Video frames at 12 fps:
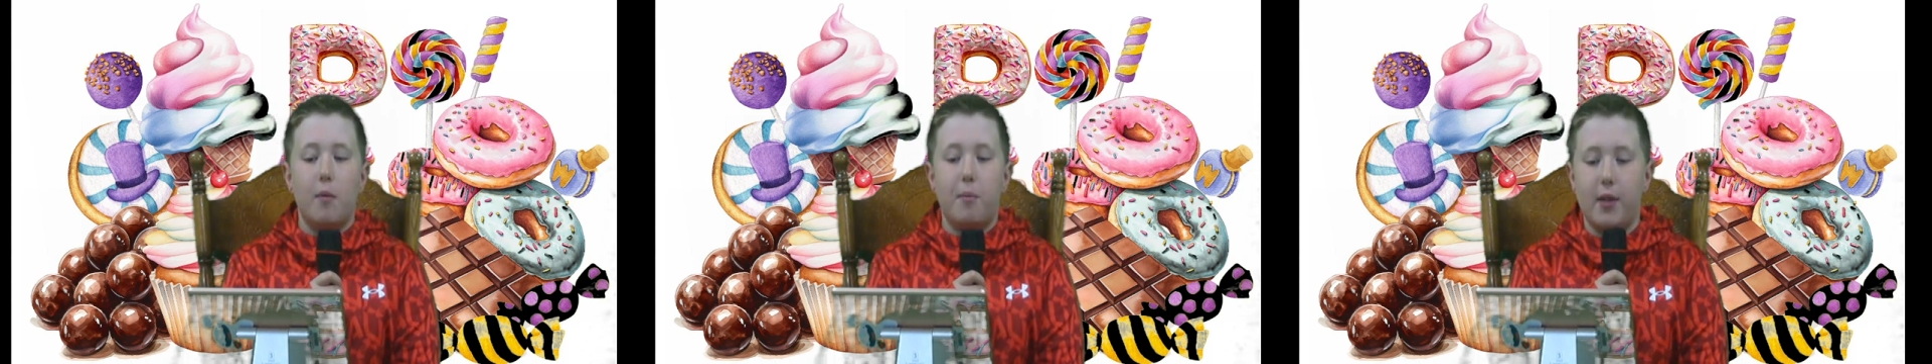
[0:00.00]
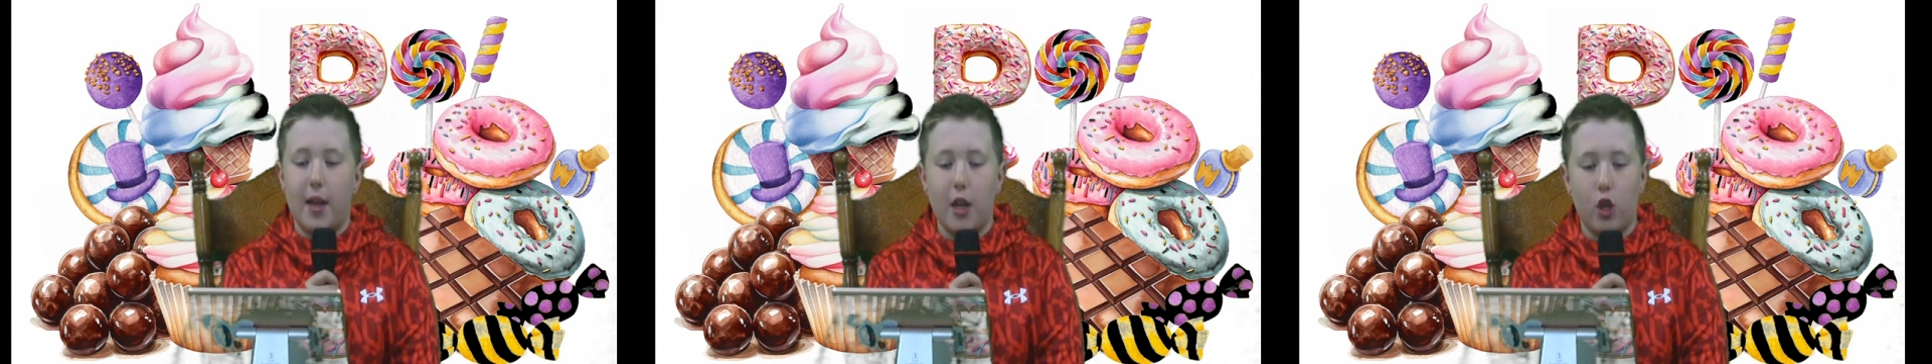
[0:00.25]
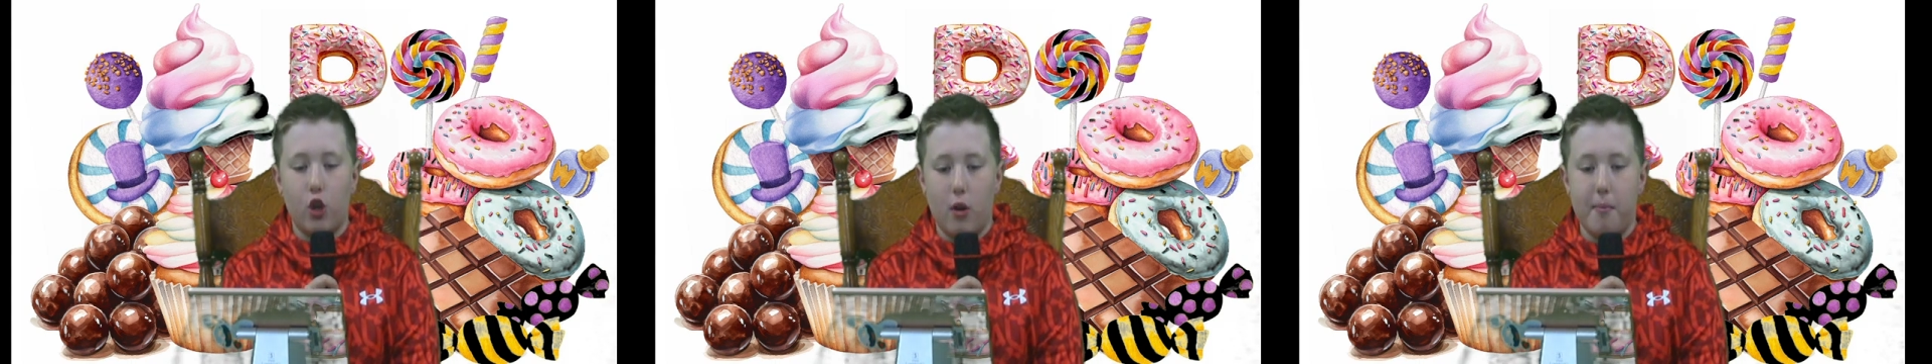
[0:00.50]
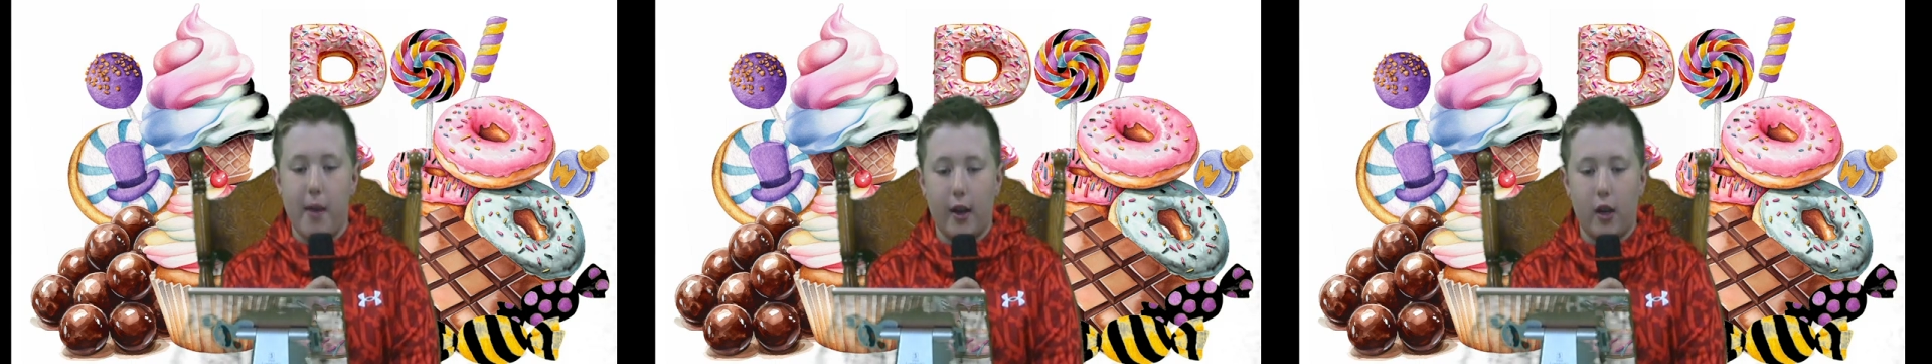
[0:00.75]
Blaine and
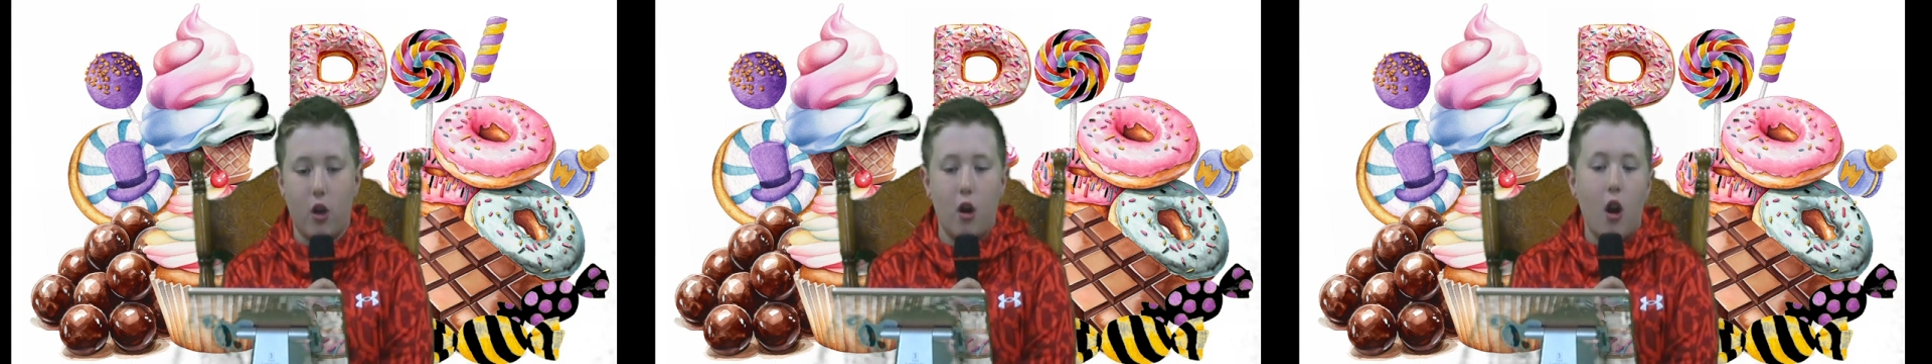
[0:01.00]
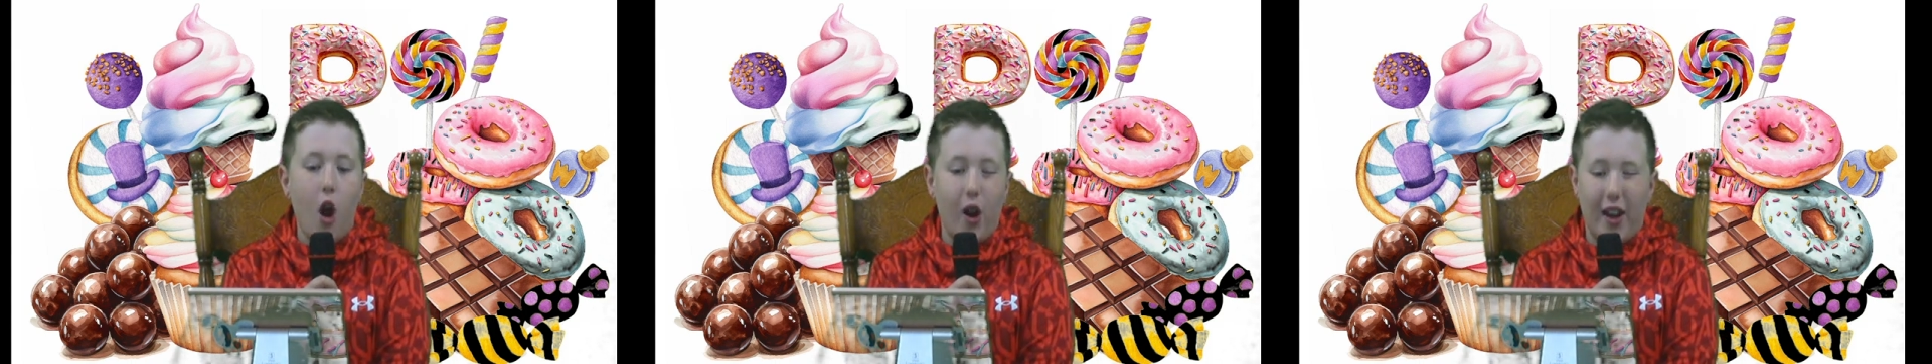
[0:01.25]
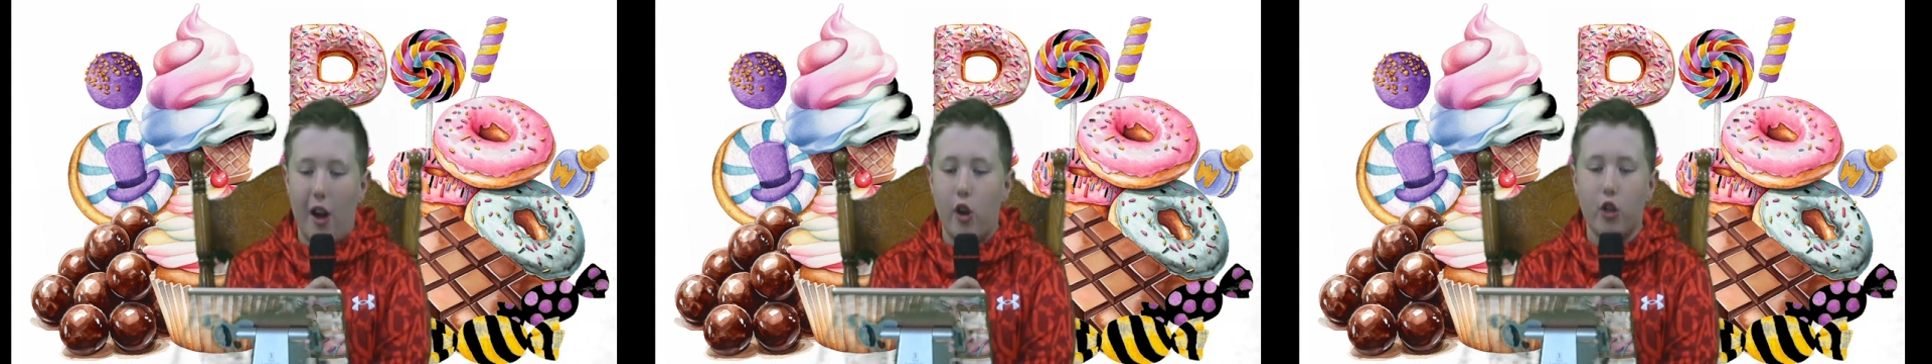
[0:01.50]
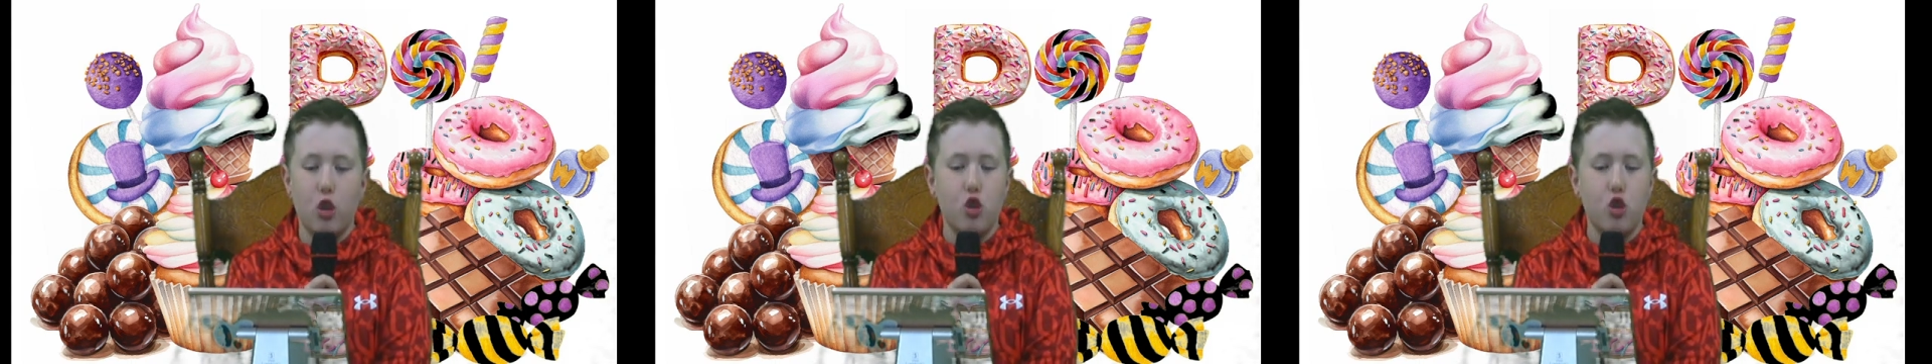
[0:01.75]
Crumbacker. Our character